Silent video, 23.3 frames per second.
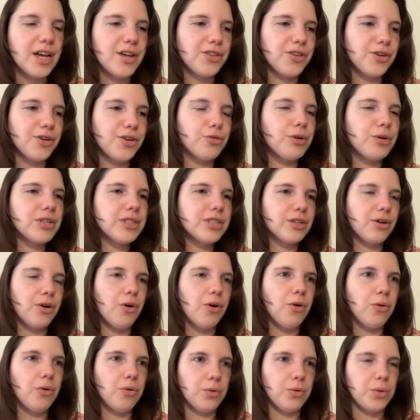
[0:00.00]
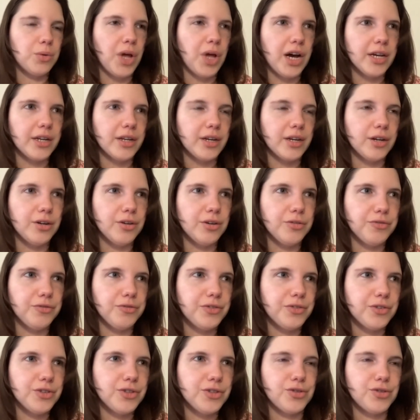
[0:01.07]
There wasn't a whole lot of